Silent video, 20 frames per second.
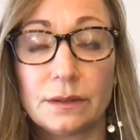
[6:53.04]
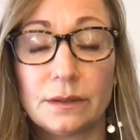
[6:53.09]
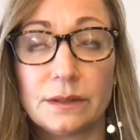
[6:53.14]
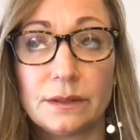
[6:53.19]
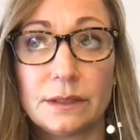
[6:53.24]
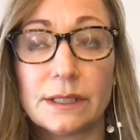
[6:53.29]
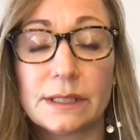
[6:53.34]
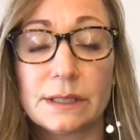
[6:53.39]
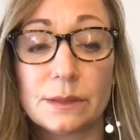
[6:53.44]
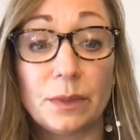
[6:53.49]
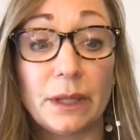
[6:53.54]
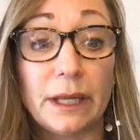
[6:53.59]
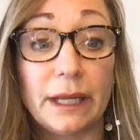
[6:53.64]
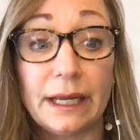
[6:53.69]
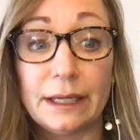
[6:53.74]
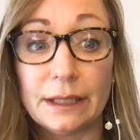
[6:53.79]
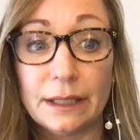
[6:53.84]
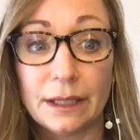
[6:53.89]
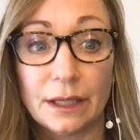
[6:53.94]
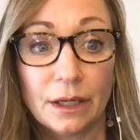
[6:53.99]

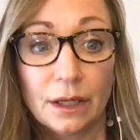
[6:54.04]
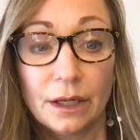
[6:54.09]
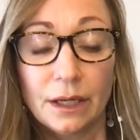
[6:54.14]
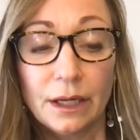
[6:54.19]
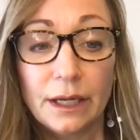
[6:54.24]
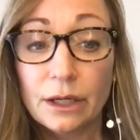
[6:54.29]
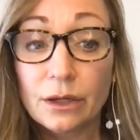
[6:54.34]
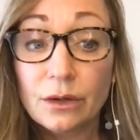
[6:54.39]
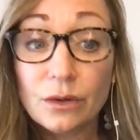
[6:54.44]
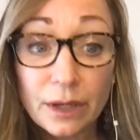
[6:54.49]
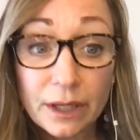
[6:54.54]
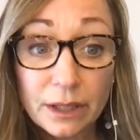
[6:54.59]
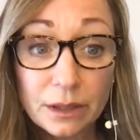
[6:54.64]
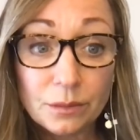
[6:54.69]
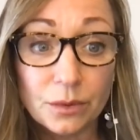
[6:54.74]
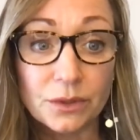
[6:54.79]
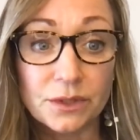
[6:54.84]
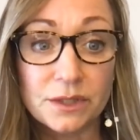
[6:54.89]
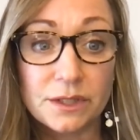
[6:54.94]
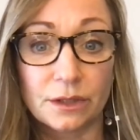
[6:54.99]
displayed
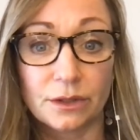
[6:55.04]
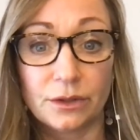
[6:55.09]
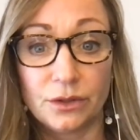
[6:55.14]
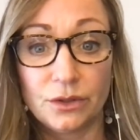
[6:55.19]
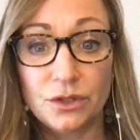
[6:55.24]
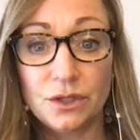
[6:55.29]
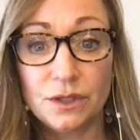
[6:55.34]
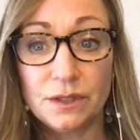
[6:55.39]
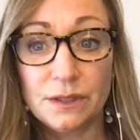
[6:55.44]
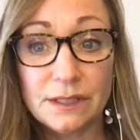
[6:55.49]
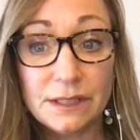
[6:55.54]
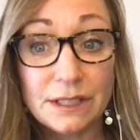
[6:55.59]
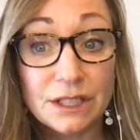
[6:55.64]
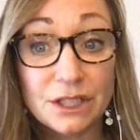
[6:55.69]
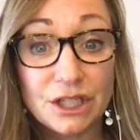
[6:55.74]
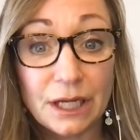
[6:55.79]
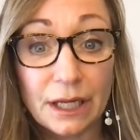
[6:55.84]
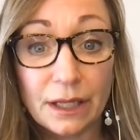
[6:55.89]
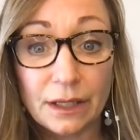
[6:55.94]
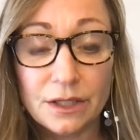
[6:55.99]
incredible solutions to
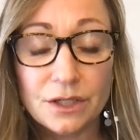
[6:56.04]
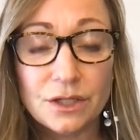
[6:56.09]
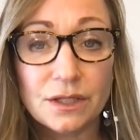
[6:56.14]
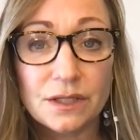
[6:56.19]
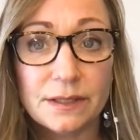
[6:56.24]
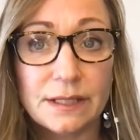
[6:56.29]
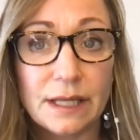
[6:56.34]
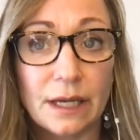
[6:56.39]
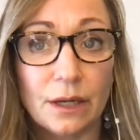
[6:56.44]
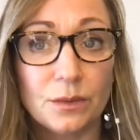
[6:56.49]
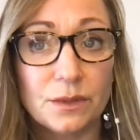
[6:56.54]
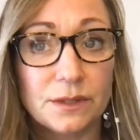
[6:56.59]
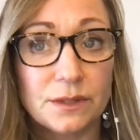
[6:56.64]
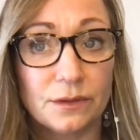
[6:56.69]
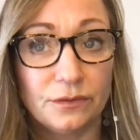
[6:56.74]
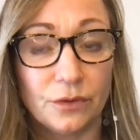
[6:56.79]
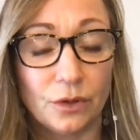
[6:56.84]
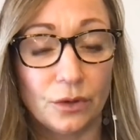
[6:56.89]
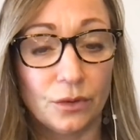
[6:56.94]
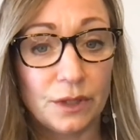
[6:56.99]
challenges, that was the
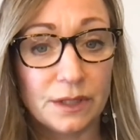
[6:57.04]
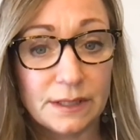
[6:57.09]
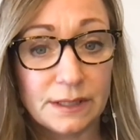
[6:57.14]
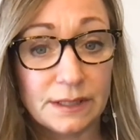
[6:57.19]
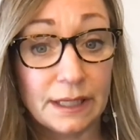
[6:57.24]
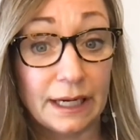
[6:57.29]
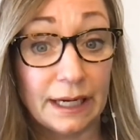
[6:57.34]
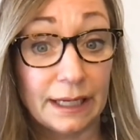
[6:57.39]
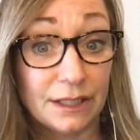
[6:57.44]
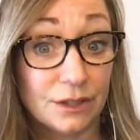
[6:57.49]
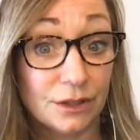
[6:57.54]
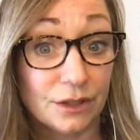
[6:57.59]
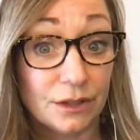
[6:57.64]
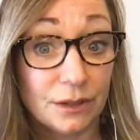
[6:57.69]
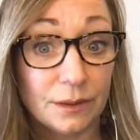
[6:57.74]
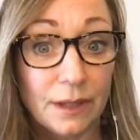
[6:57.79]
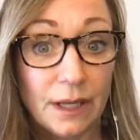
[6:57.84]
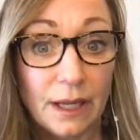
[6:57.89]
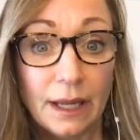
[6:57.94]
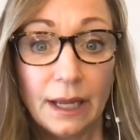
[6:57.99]
focus that I
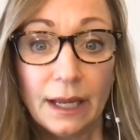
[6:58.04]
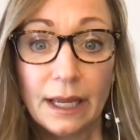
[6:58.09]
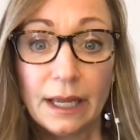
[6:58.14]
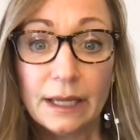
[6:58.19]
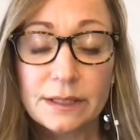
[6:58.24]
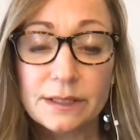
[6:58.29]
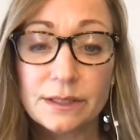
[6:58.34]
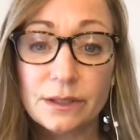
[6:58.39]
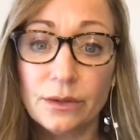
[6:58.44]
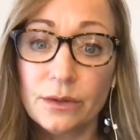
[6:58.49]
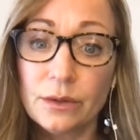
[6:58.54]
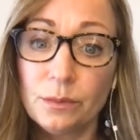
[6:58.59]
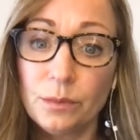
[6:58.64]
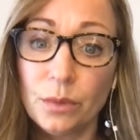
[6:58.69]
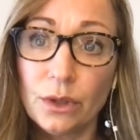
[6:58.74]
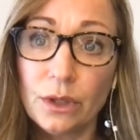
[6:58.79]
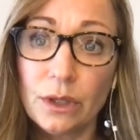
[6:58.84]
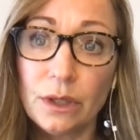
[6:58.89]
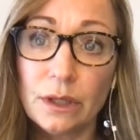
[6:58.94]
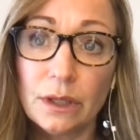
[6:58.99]
took. And so the
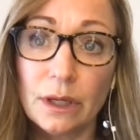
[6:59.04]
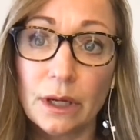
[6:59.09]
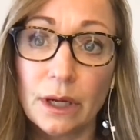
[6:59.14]
book